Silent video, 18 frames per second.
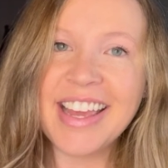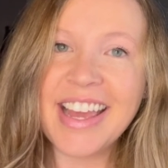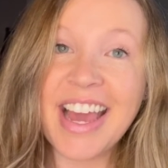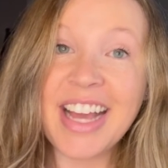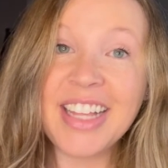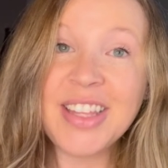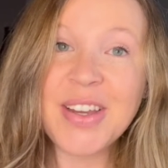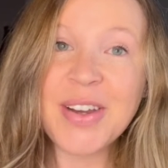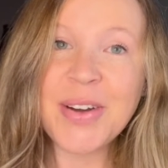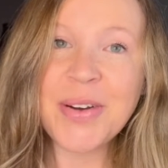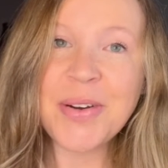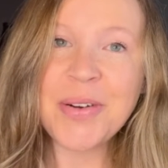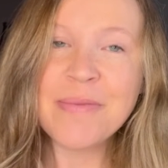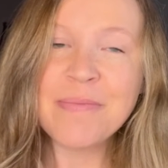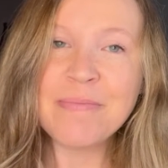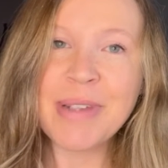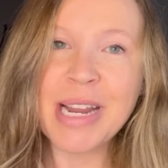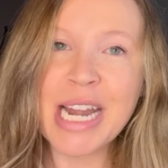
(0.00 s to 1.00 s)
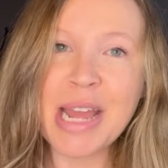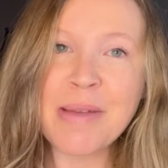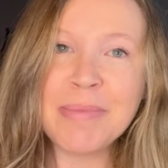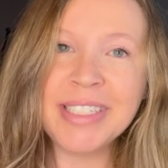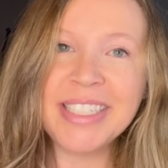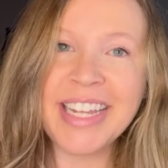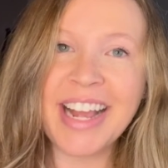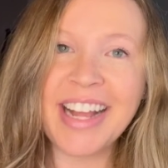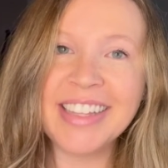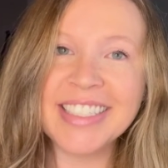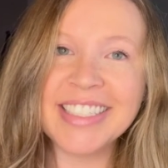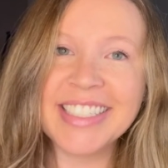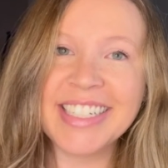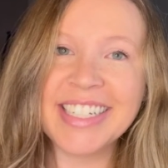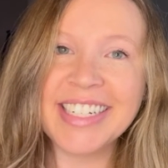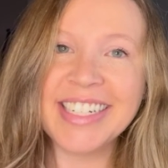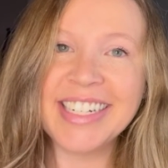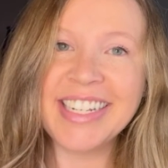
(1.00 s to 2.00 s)
Hello, my name is
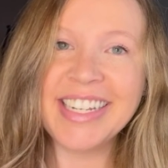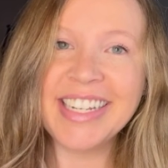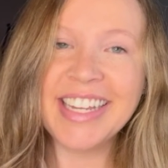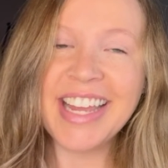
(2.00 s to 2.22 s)
Allison.